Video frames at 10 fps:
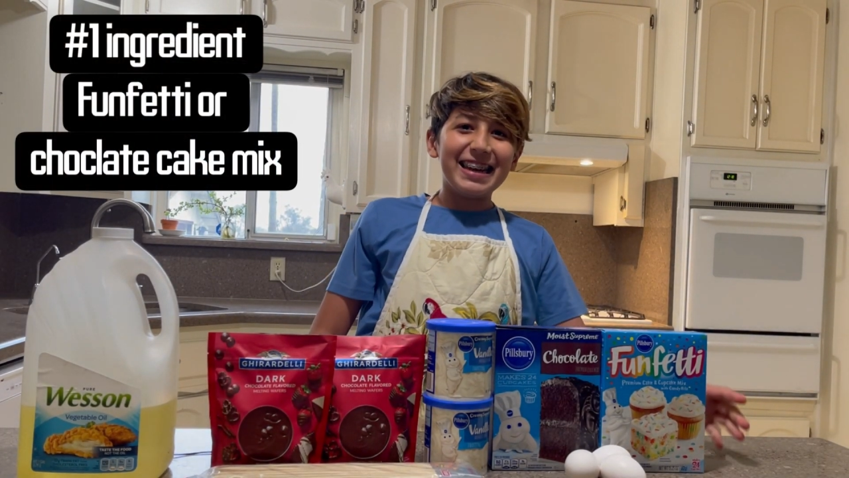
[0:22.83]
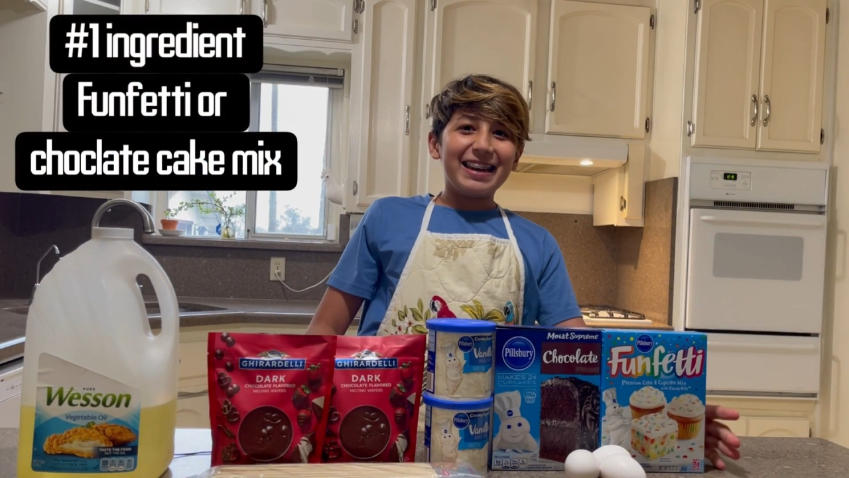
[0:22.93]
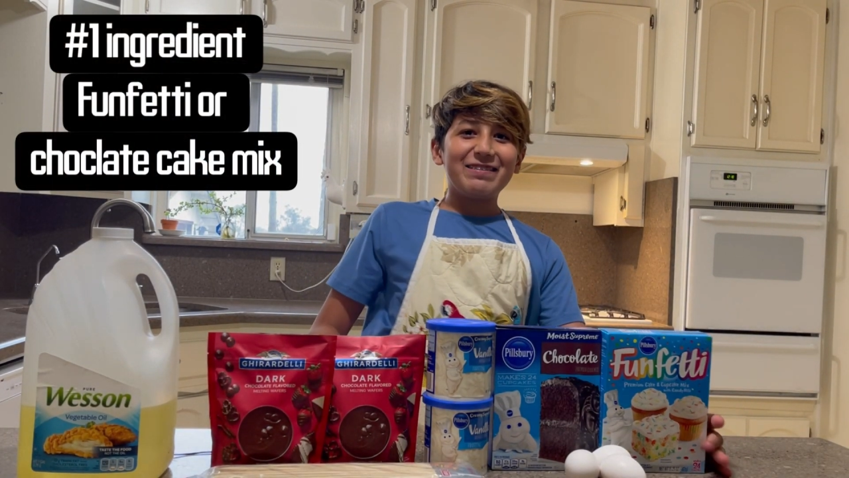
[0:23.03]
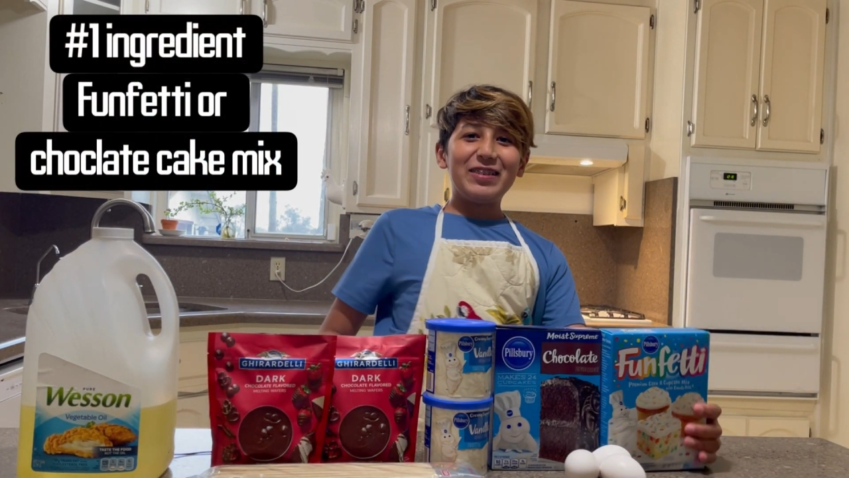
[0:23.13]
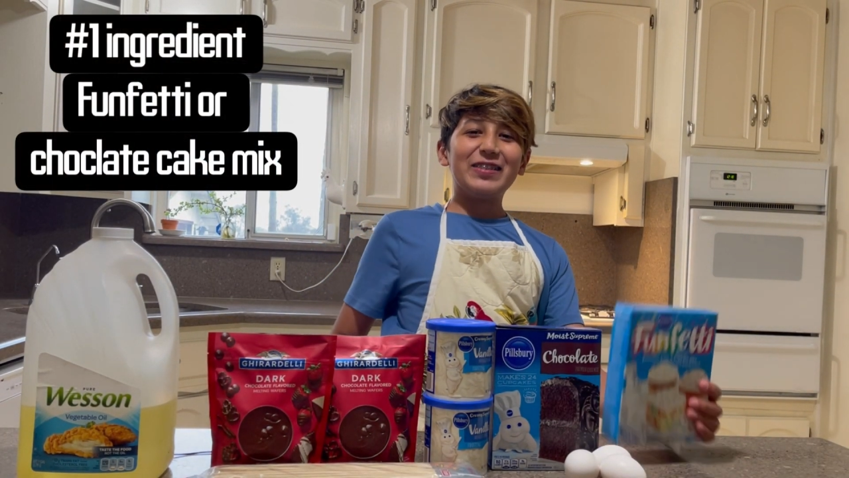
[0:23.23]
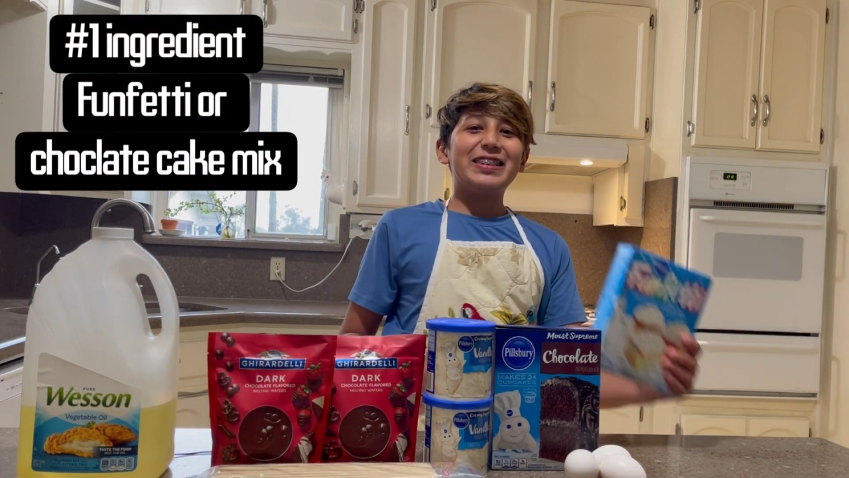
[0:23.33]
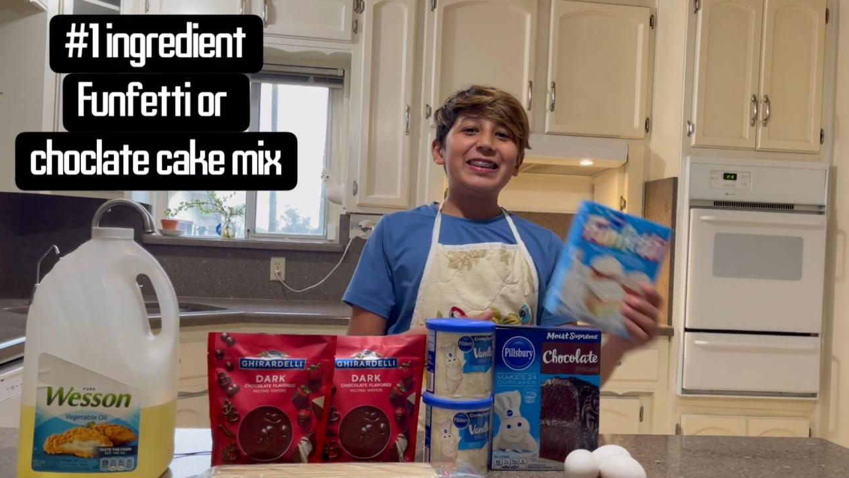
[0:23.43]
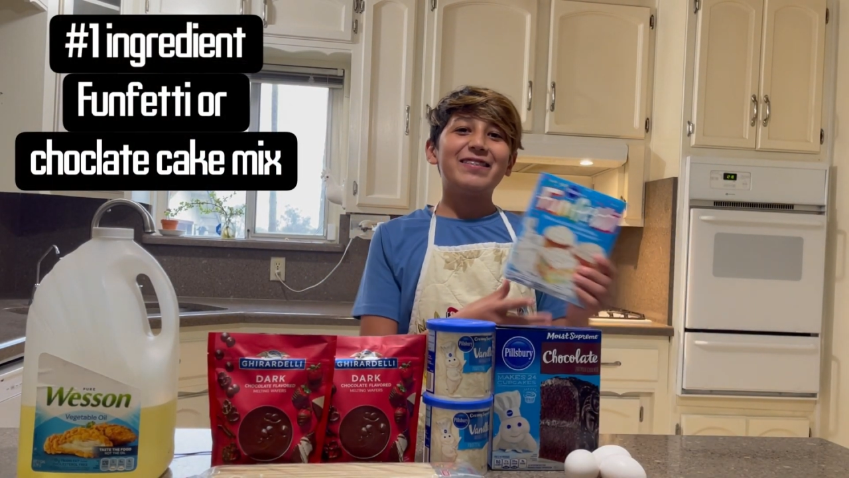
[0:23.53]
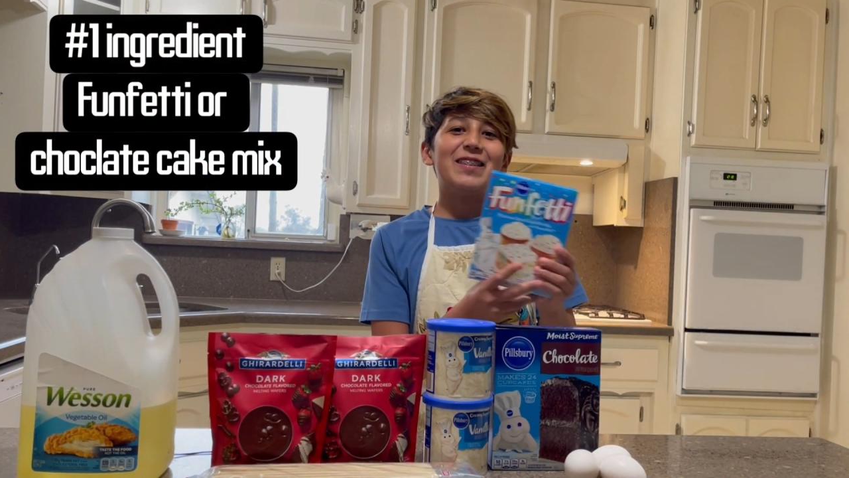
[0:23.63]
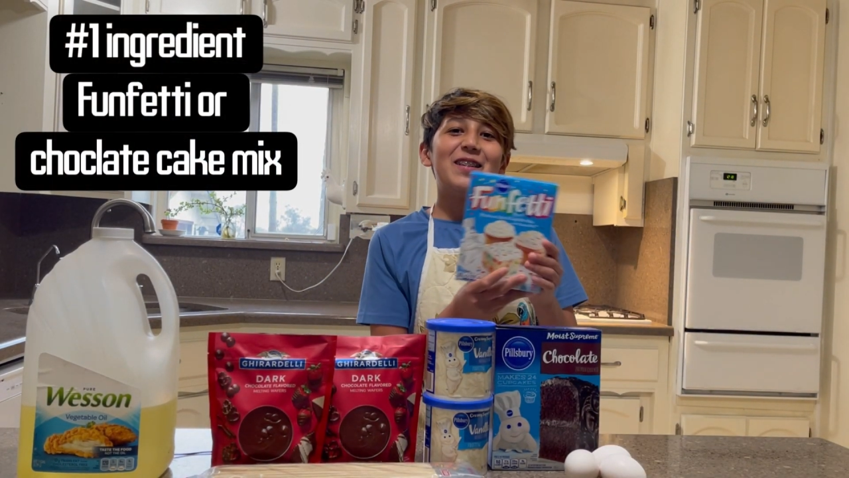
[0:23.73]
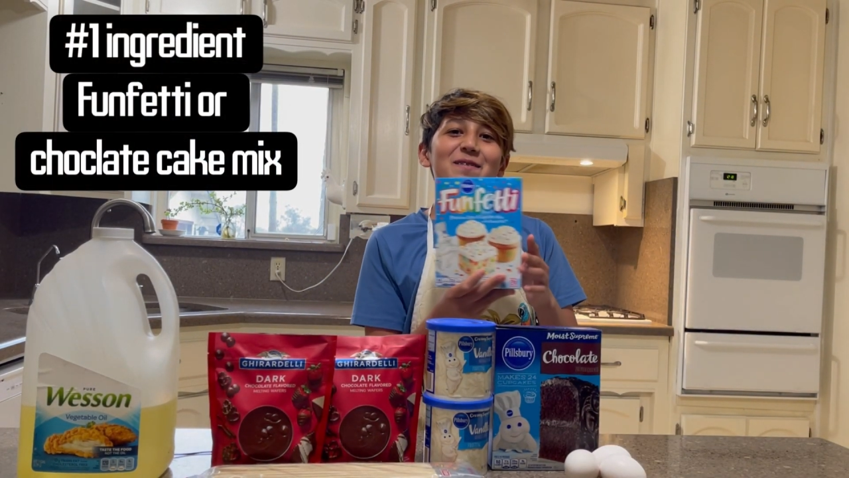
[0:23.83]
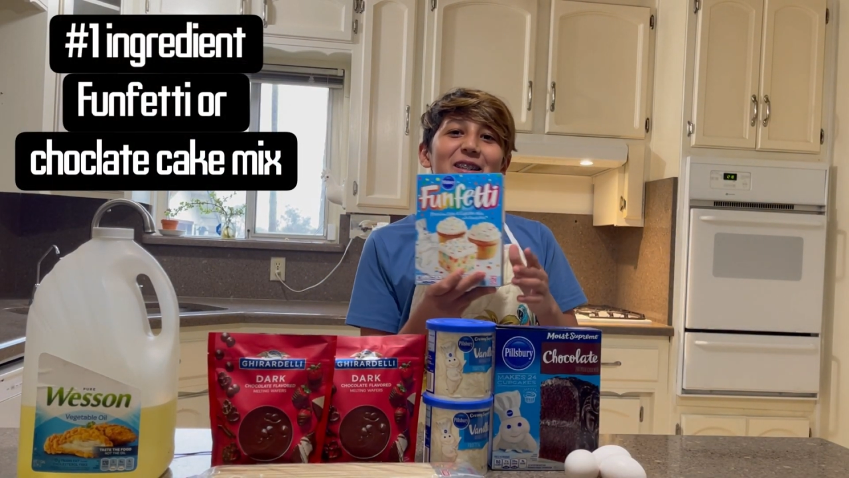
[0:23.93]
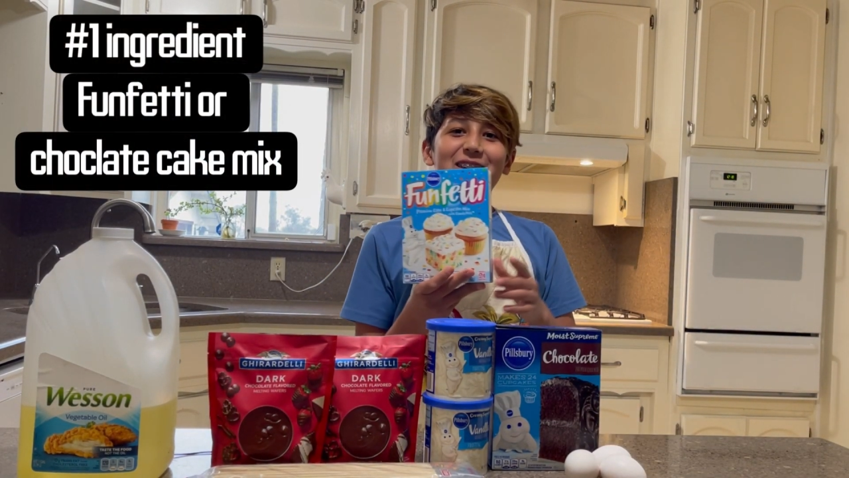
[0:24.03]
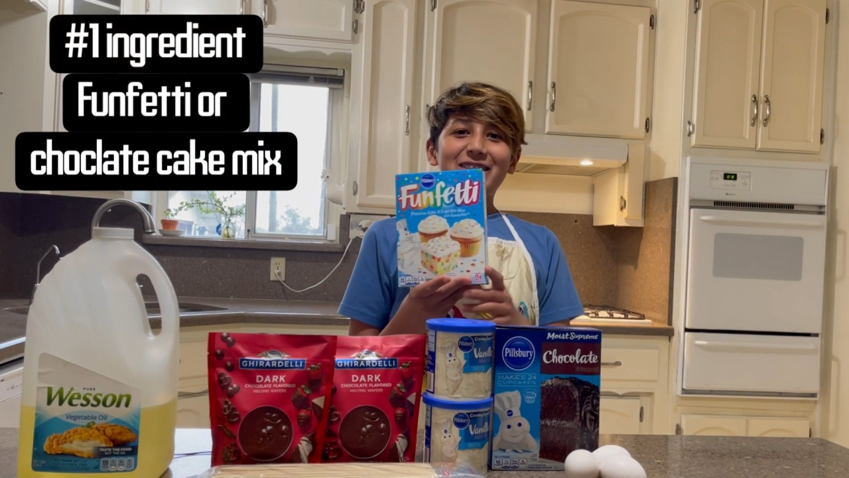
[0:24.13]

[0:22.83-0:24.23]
off, you'll need 1 box